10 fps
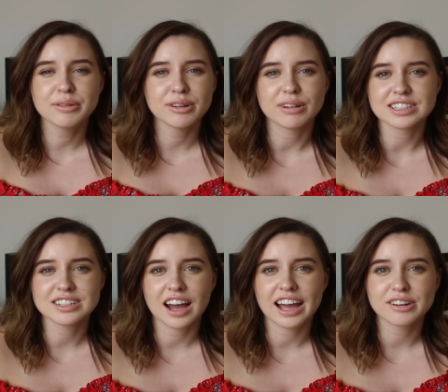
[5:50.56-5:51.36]
know,
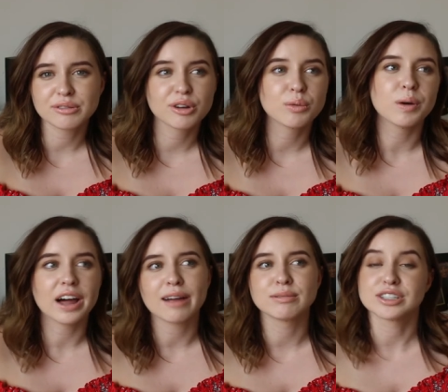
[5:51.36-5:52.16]
I don't know what
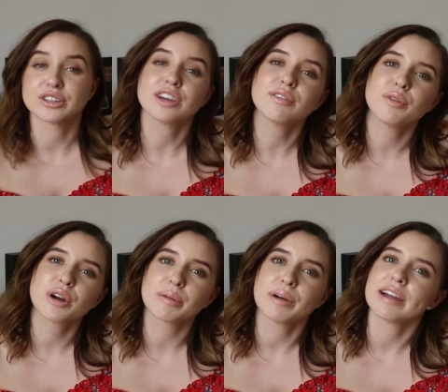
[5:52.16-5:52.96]
I was looking
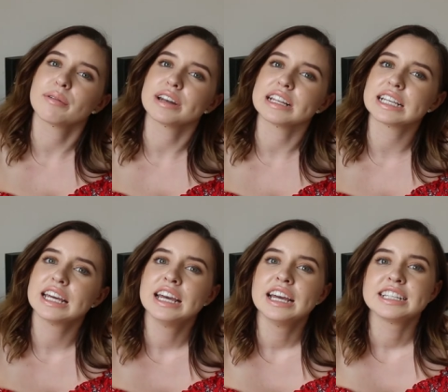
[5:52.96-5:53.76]
for or what I wanted
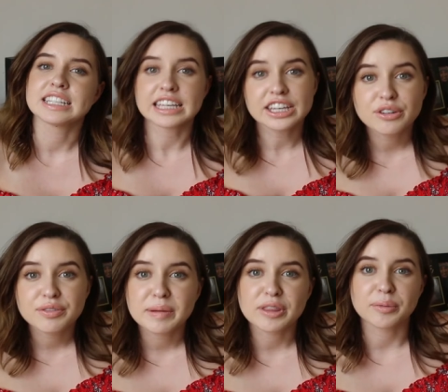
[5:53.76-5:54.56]
to hear
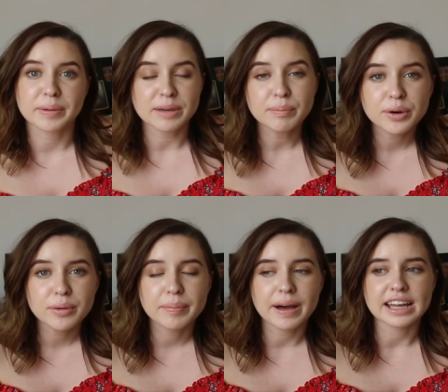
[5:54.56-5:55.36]
from other
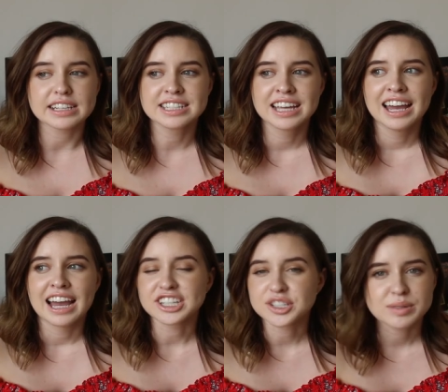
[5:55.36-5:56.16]
people, but
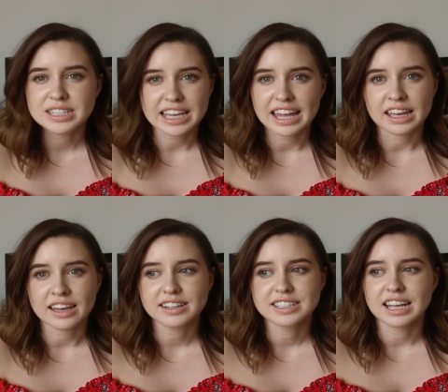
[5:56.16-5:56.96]
I just wasn't getting
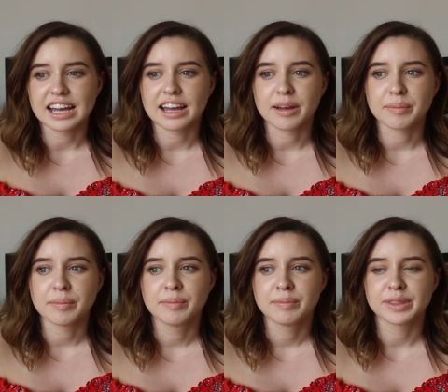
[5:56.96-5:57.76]
it.
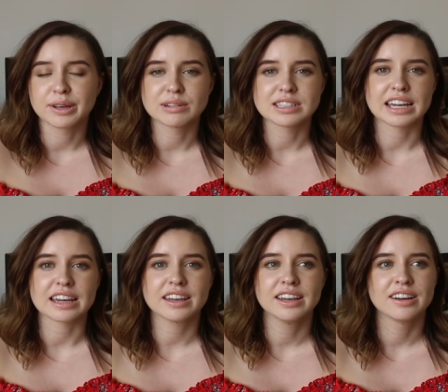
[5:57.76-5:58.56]
There was
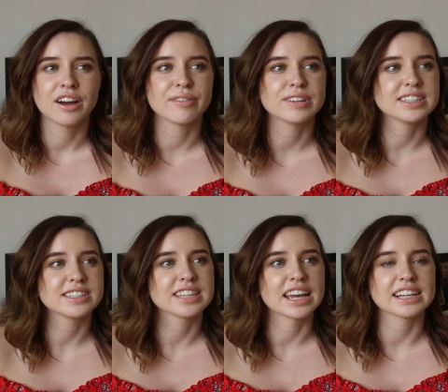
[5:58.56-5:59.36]
like obviously
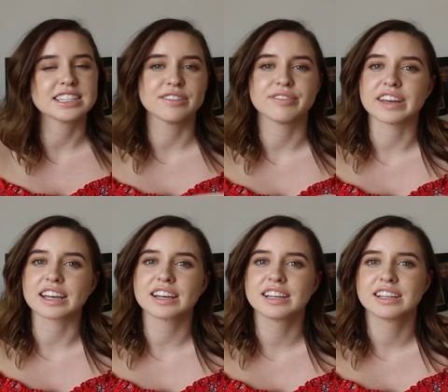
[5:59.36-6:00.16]

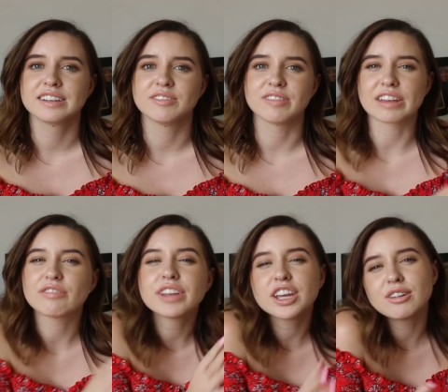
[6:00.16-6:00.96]
scientific like
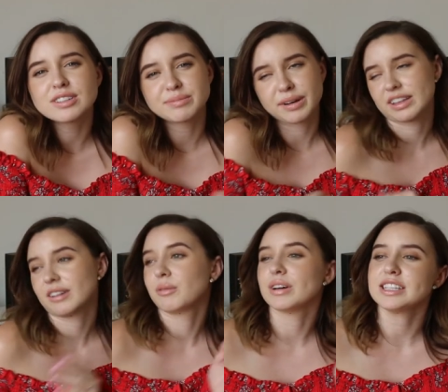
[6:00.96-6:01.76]
videos about
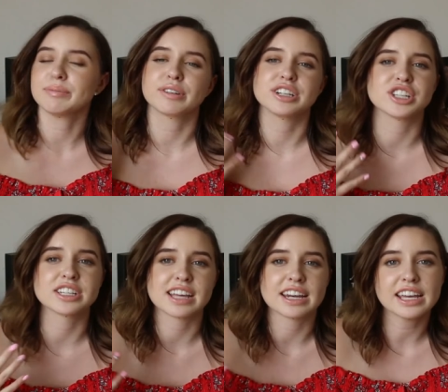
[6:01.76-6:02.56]
like what separation
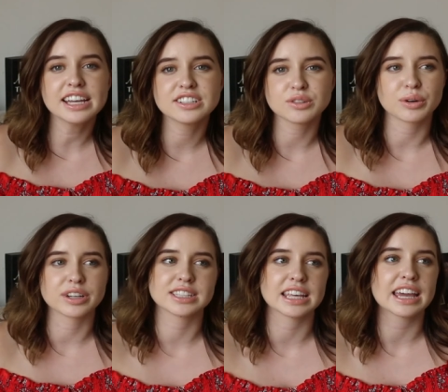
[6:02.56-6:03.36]
anxiety is, or
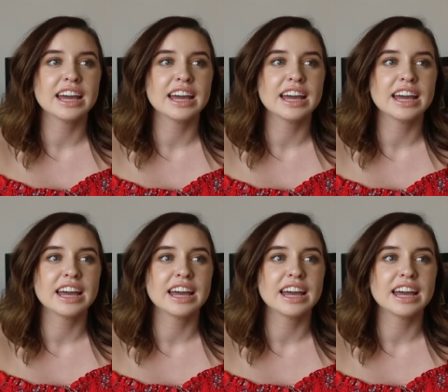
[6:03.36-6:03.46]
it's like